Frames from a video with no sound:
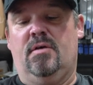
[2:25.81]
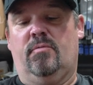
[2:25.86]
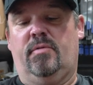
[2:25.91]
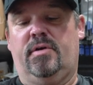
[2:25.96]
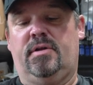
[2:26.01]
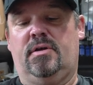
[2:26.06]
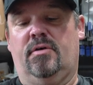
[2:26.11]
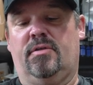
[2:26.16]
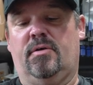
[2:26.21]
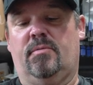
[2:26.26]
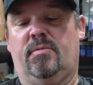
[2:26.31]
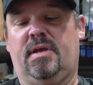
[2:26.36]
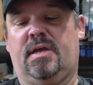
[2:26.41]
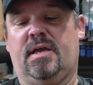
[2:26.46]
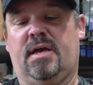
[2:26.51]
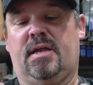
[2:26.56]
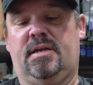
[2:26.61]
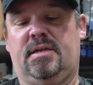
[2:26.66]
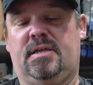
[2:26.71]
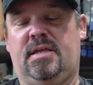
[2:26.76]
We know that we
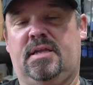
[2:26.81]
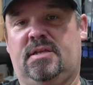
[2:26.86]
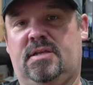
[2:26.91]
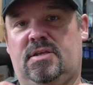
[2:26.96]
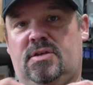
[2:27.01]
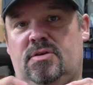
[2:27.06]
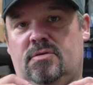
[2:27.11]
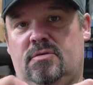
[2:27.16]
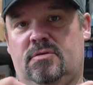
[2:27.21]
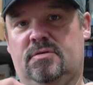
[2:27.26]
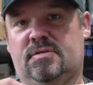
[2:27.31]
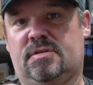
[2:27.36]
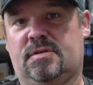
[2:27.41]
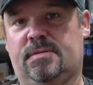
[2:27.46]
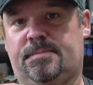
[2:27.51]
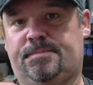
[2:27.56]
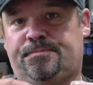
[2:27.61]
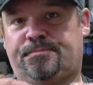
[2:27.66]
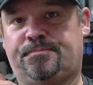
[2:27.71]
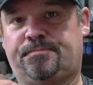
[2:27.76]
kind of need to use
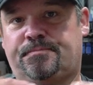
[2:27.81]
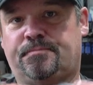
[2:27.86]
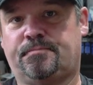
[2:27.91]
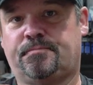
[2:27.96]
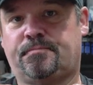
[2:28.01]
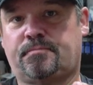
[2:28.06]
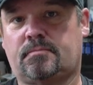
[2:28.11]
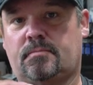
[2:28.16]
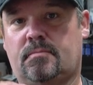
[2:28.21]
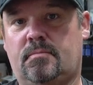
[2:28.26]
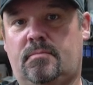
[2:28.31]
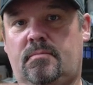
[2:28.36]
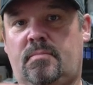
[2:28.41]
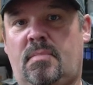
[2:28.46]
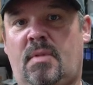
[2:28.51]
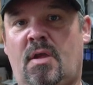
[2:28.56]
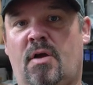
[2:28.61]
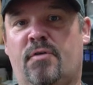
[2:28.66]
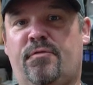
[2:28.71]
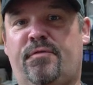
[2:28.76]

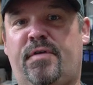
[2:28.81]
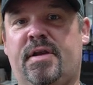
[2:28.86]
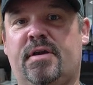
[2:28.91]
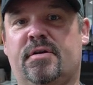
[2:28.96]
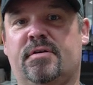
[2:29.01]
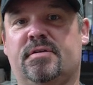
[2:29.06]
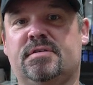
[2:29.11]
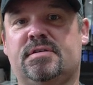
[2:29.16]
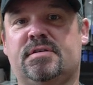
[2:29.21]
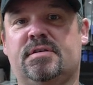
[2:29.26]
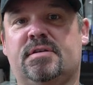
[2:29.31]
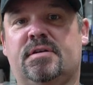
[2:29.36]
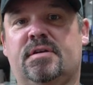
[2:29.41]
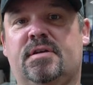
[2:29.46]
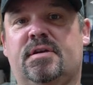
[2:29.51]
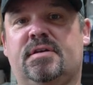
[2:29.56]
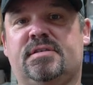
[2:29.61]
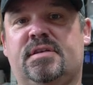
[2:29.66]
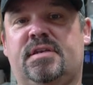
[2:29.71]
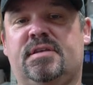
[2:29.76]
our fingers
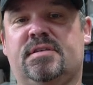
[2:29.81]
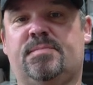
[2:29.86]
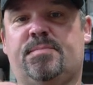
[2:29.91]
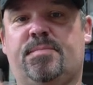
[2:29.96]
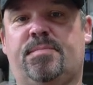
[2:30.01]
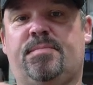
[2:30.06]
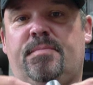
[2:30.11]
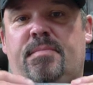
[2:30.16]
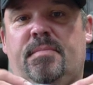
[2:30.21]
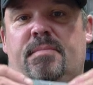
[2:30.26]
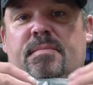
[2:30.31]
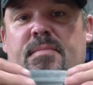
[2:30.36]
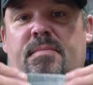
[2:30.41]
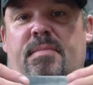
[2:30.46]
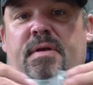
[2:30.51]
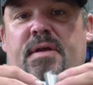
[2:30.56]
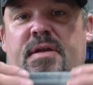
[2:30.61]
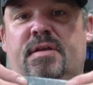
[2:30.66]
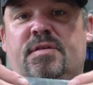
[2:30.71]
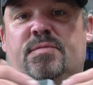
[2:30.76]
because it is,
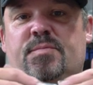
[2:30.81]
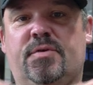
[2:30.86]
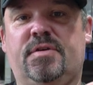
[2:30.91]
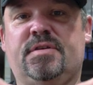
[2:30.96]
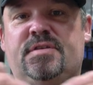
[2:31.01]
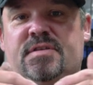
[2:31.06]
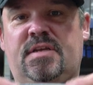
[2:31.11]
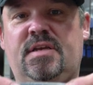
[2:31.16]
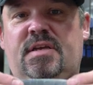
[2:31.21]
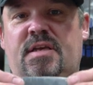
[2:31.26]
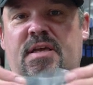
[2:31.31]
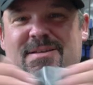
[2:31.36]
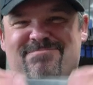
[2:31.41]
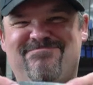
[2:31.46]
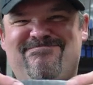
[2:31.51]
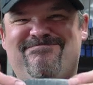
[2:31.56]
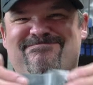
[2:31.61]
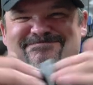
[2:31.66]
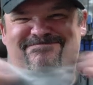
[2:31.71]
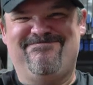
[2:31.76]
it is pretty sticky.
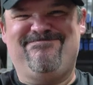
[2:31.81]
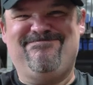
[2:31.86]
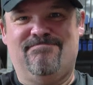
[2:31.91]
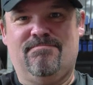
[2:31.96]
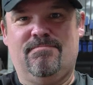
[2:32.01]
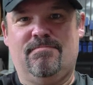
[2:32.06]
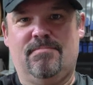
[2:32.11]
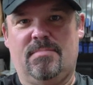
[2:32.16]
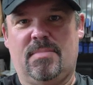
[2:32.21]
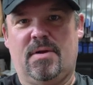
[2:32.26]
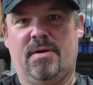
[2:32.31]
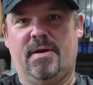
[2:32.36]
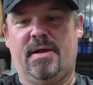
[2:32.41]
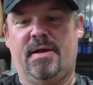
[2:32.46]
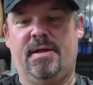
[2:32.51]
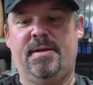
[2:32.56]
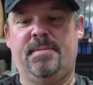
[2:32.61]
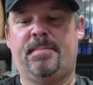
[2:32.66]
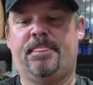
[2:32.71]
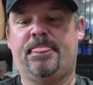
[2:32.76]
All
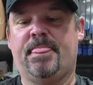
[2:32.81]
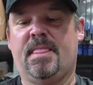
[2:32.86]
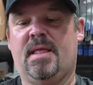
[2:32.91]
right.